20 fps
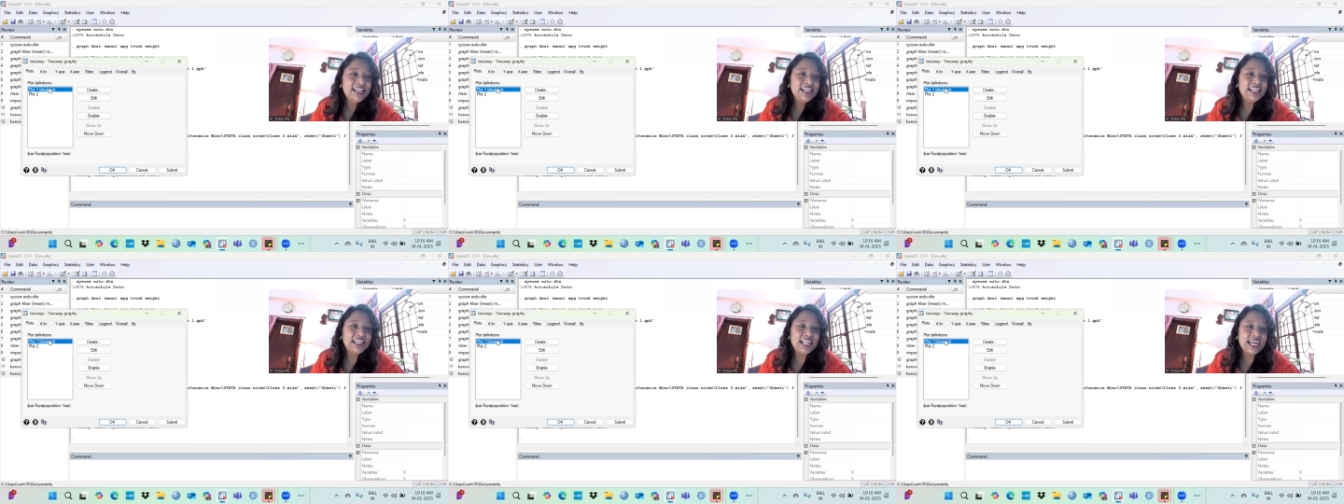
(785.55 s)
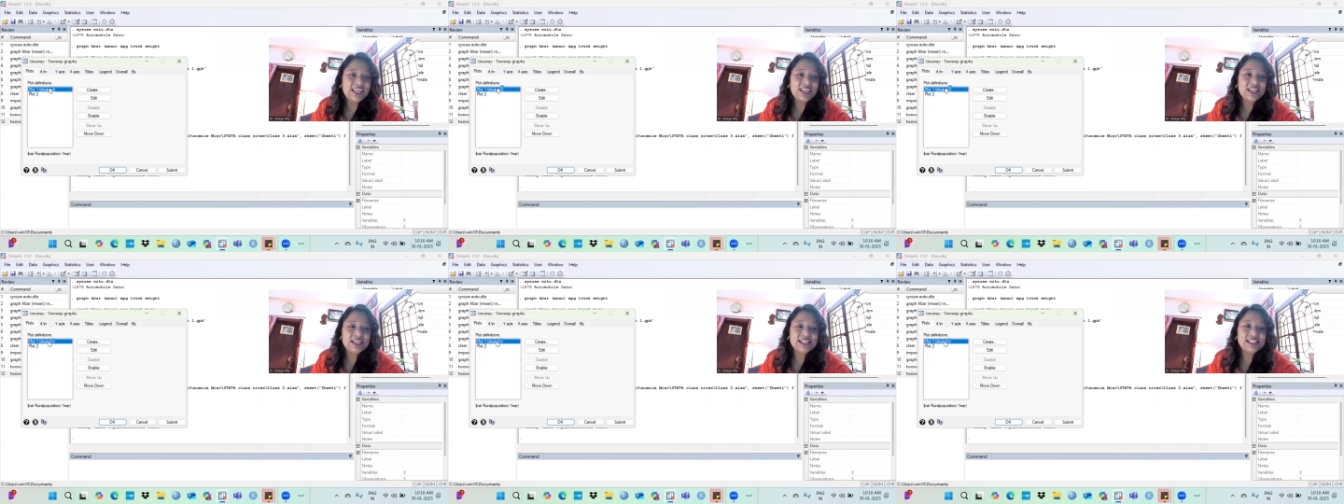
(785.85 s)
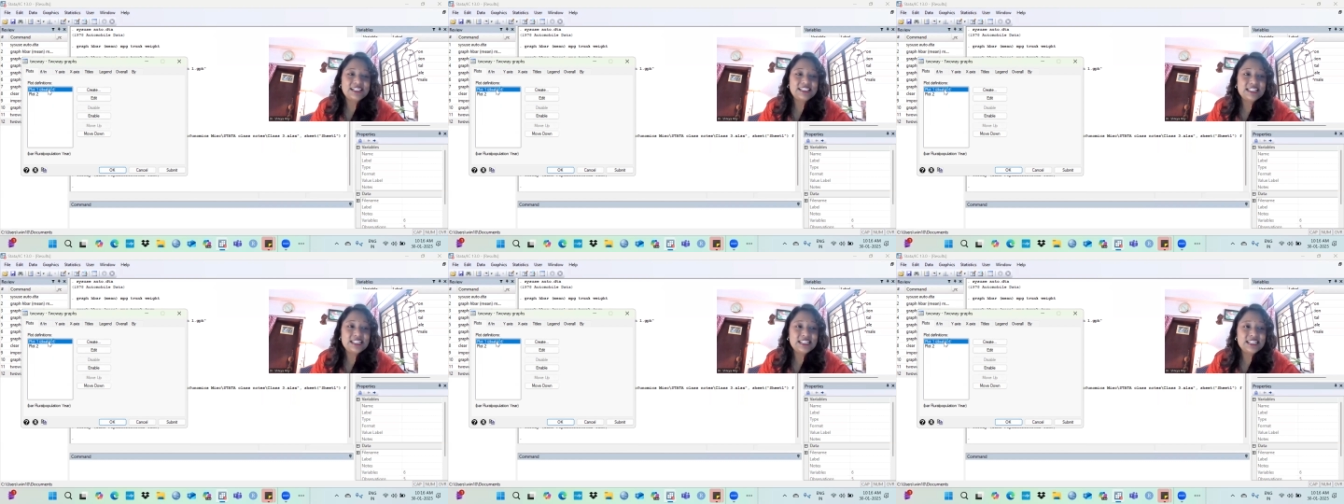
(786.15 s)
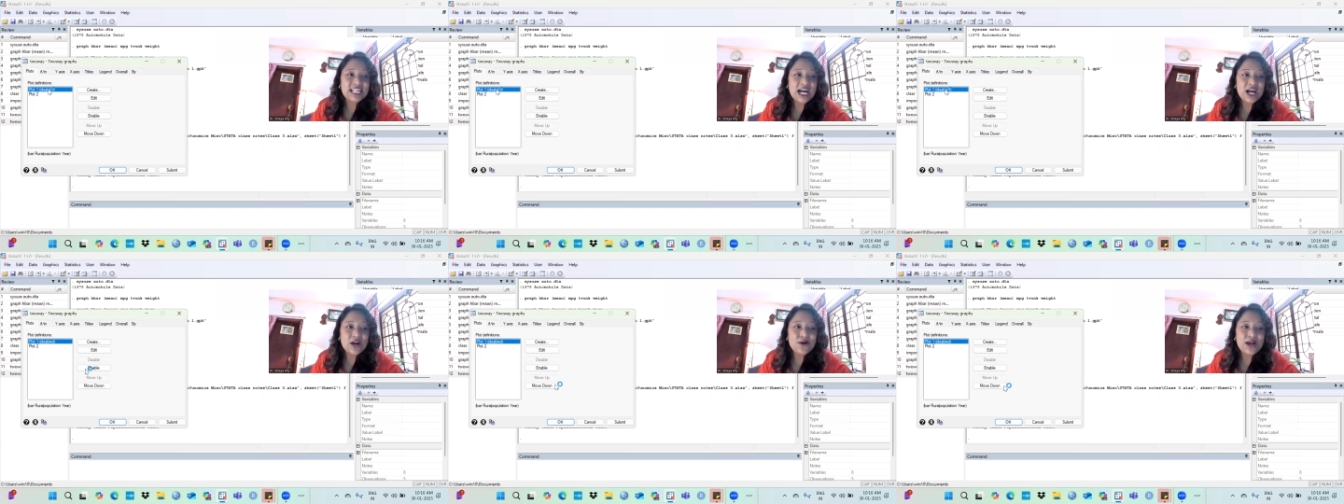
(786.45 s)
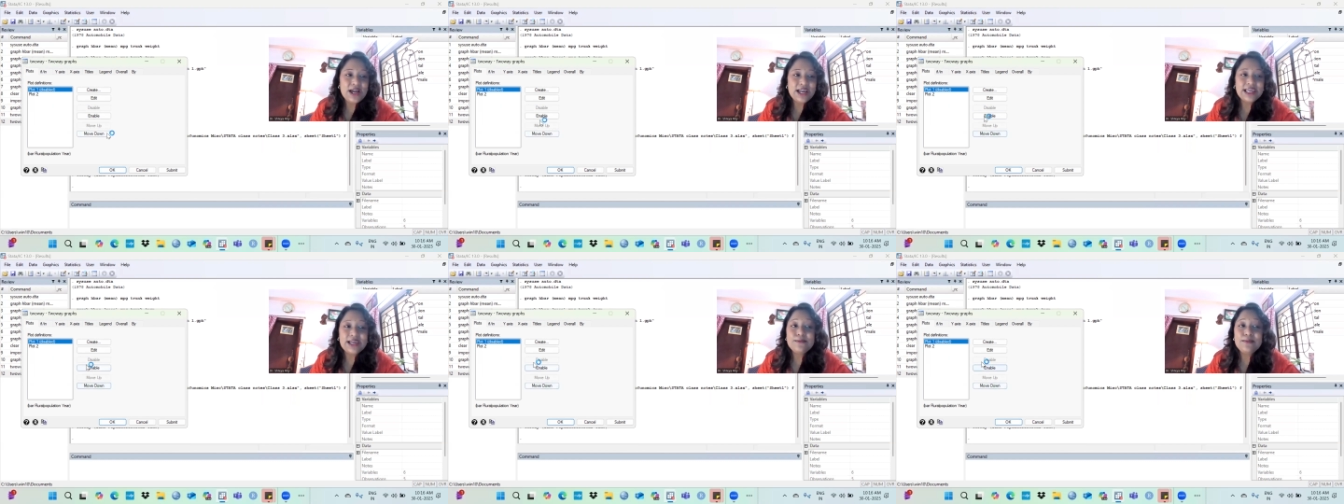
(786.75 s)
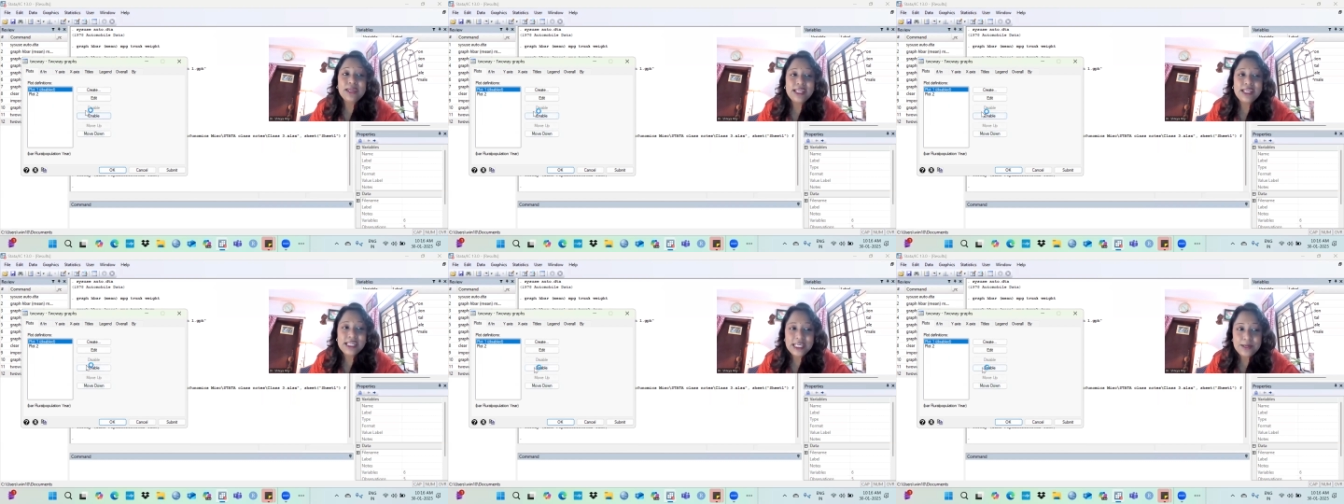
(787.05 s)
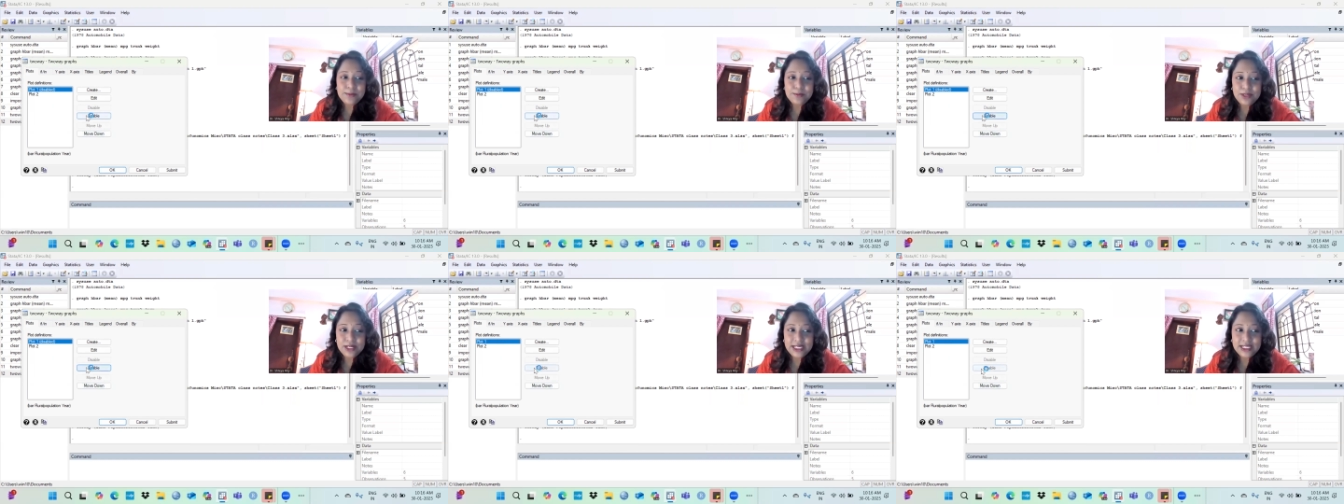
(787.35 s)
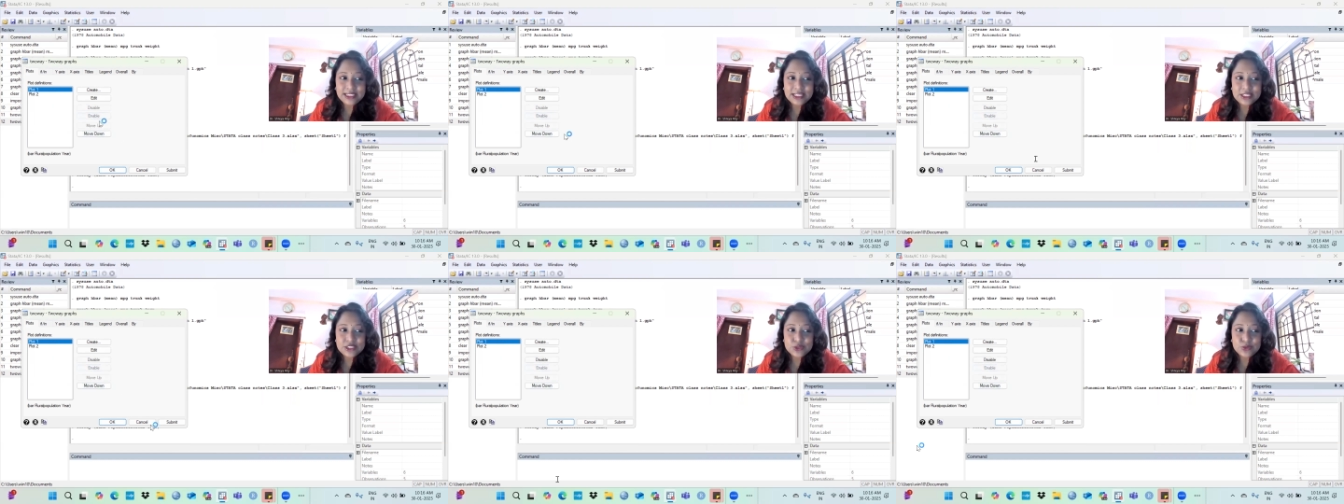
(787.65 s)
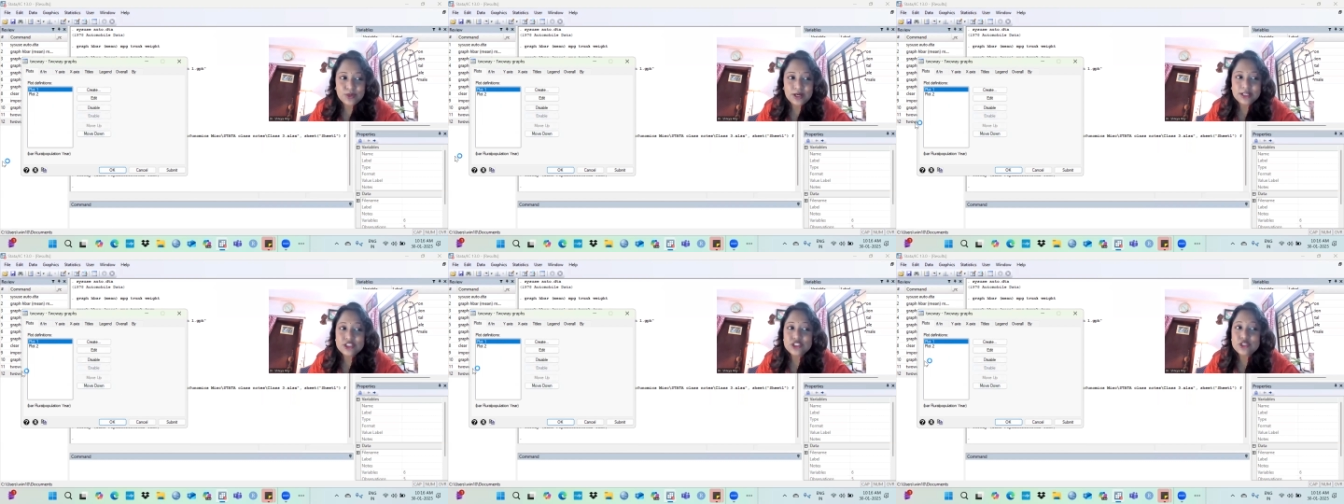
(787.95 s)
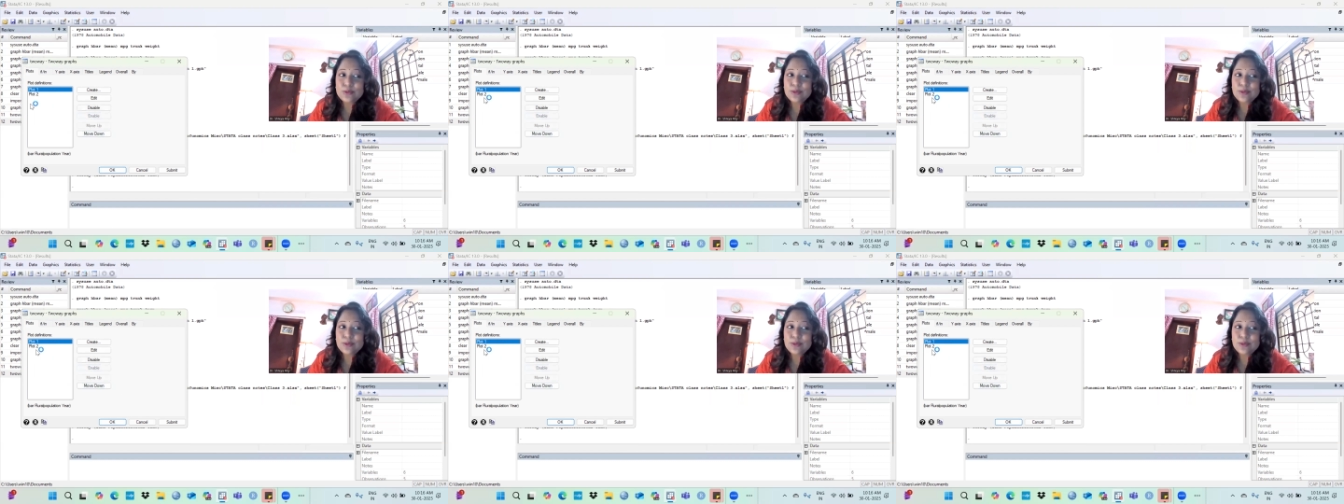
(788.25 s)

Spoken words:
Like, now I am enabling this one.